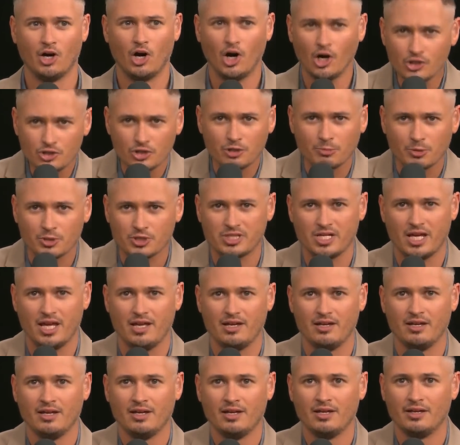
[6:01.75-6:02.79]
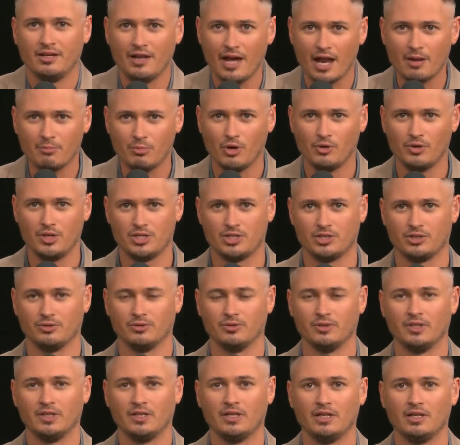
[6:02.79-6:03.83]
100% not a bone issue.
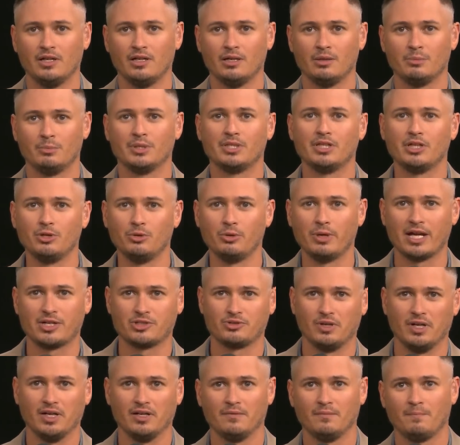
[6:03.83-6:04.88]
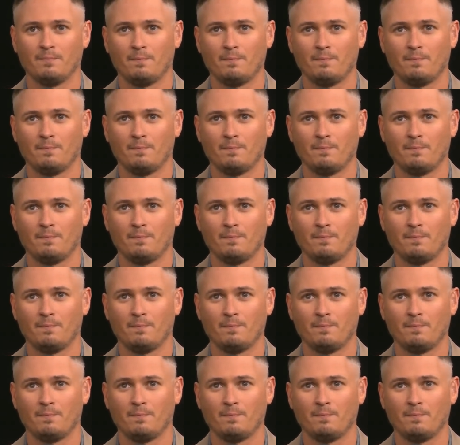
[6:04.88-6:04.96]
But they do an x ray.